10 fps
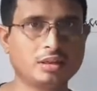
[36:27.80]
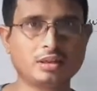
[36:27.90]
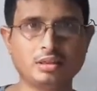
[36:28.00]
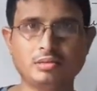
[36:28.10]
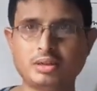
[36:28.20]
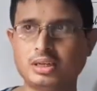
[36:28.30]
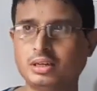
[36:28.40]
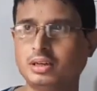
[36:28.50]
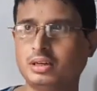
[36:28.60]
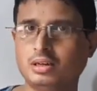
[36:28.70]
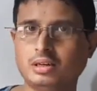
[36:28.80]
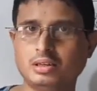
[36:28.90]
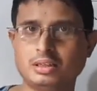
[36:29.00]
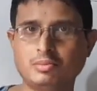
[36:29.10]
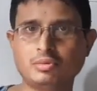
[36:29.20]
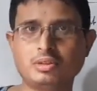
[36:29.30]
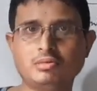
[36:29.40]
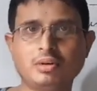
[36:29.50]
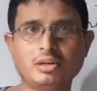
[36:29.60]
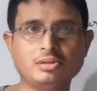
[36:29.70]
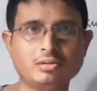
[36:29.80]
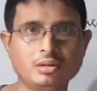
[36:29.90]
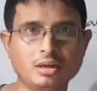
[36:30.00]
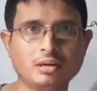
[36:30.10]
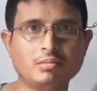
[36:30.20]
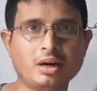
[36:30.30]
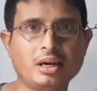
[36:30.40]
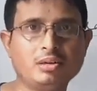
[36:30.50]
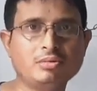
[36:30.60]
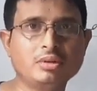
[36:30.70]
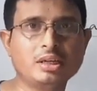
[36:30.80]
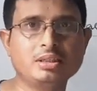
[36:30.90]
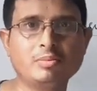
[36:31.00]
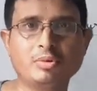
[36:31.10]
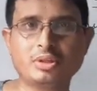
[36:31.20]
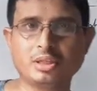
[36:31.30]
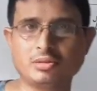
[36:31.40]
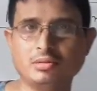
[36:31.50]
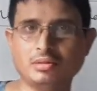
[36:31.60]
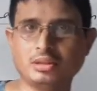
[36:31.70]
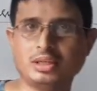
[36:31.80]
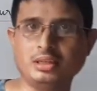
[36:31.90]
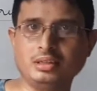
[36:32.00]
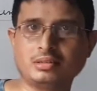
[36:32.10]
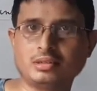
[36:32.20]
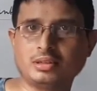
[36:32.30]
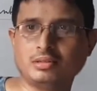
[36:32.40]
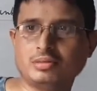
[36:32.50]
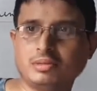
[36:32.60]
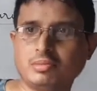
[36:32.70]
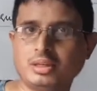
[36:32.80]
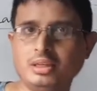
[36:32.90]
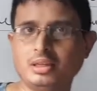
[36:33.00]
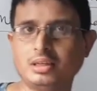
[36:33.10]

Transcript: You can suppose you want to buy 2 kg of potato, then you simply